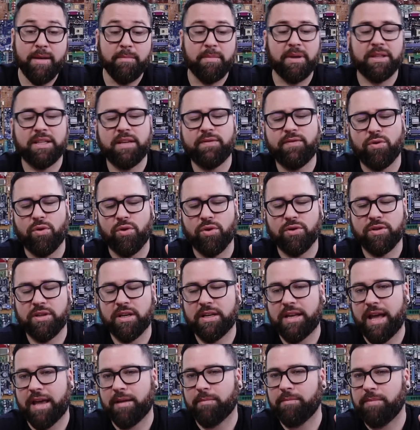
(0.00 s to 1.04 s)
But if you
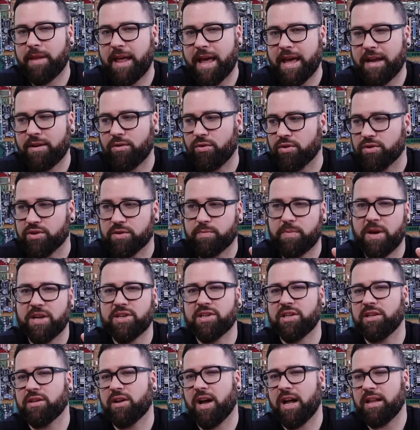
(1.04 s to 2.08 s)
order like black or
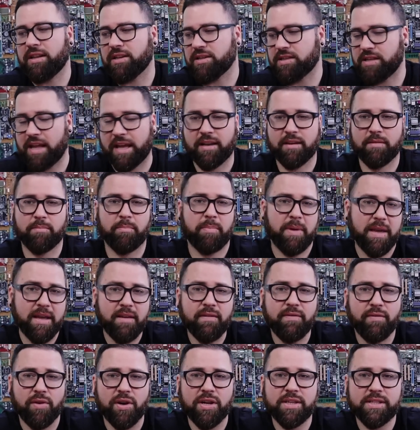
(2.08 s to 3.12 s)
special colors like
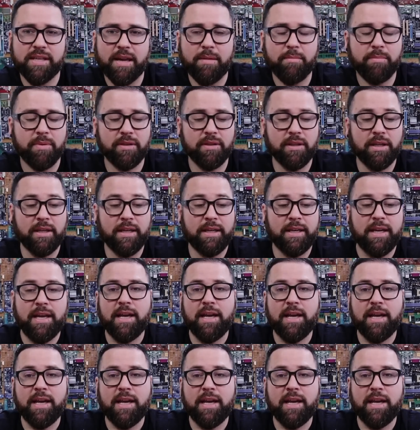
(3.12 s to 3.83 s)
pink, for example,